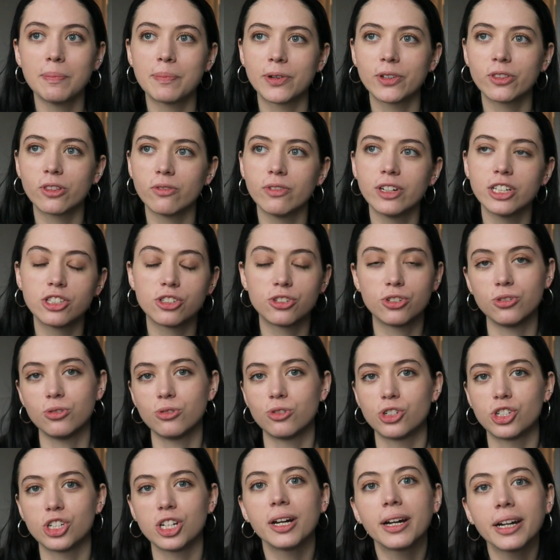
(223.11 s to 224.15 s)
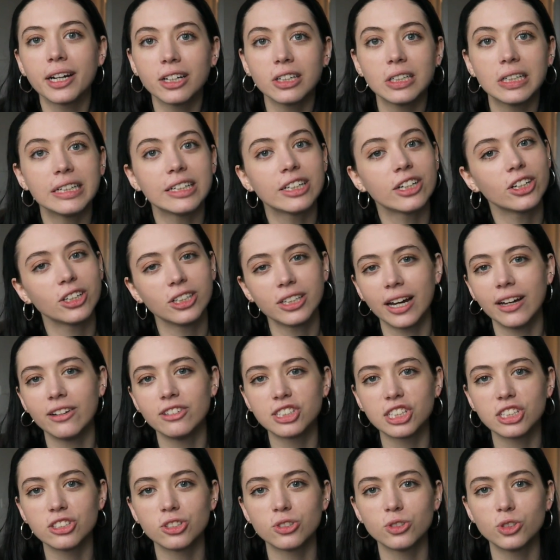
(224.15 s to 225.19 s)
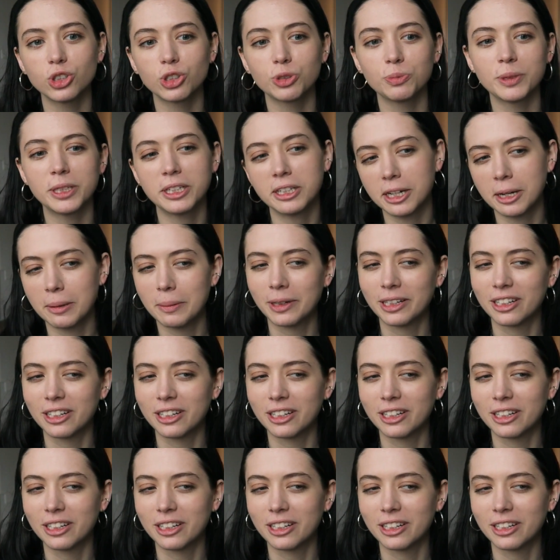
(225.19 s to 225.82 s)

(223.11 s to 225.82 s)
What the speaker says: Both of us do share like our lives on social media,